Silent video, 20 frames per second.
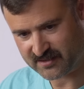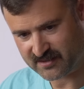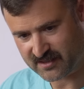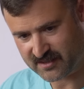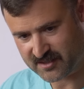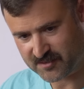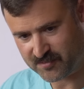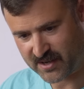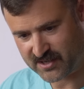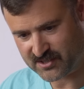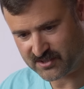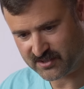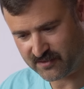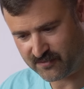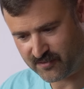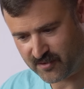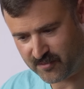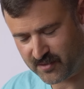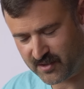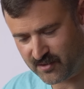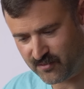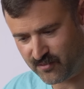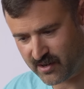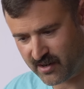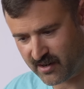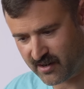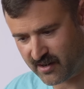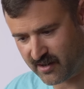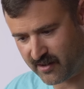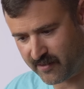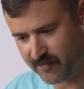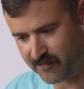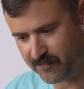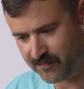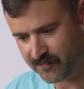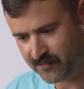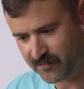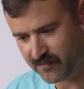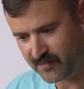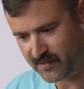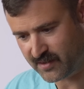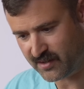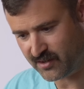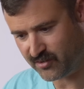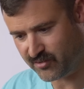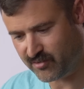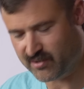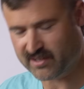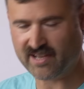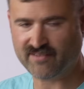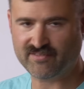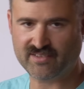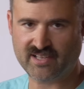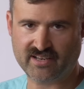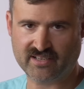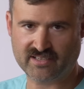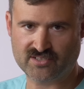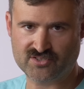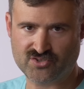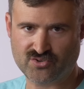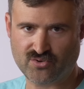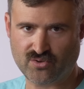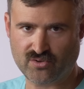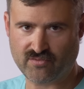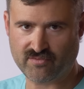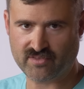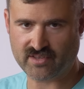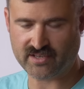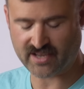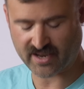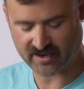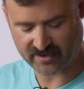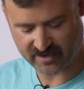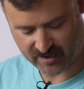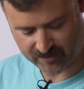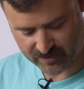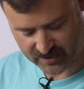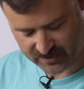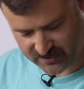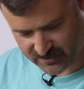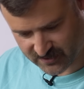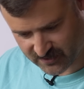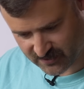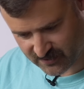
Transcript: especially for me, where you know, you really have a lot of control over the dynamics.